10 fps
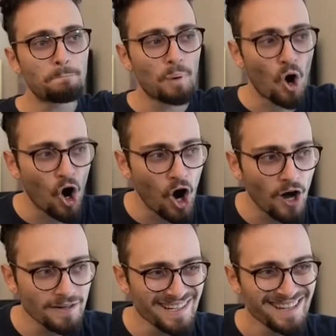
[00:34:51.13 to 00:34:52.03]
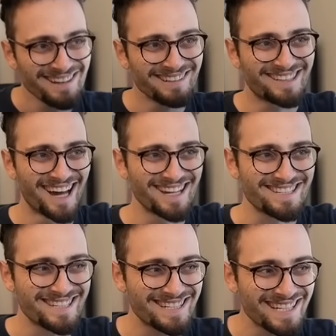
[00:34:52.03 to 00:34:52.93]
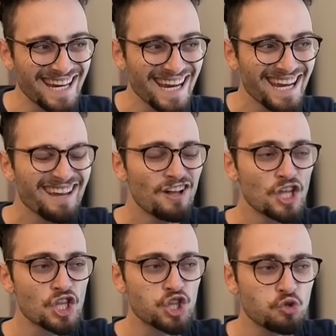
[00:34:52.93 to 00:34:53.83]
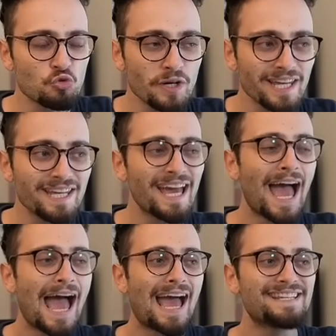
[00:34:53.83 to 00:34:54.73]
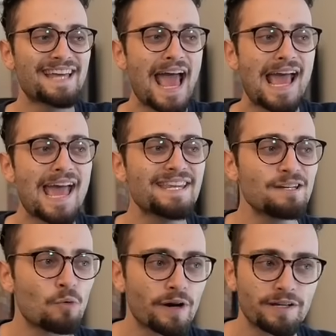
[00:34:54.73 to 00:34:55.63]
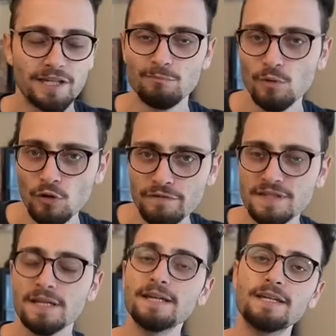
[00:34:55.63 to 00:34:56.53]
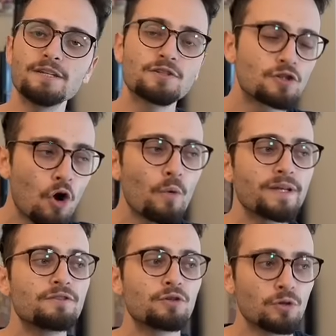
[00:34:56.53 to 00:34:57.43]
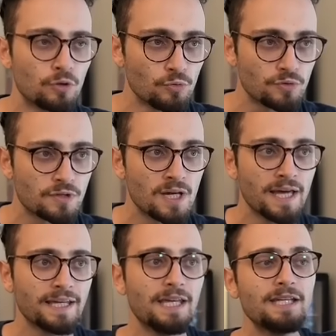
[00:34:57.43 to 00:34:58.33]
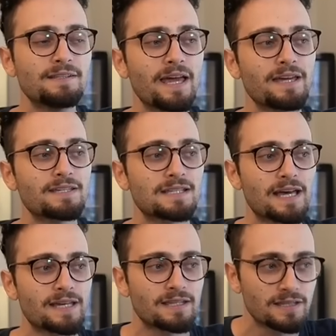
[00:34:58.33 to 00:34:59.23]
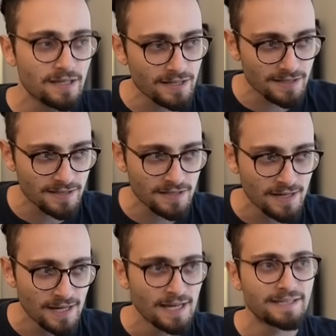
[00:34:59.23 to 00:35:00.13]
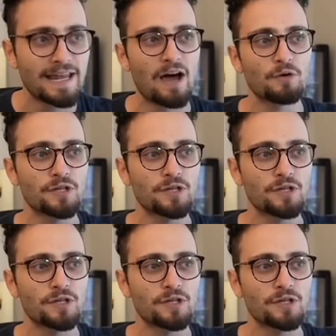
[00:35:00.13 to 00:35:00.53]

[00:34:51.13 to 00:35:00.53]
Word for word: pawn to c three. And anywhere he moves, he is going to lose. He takes like this. Now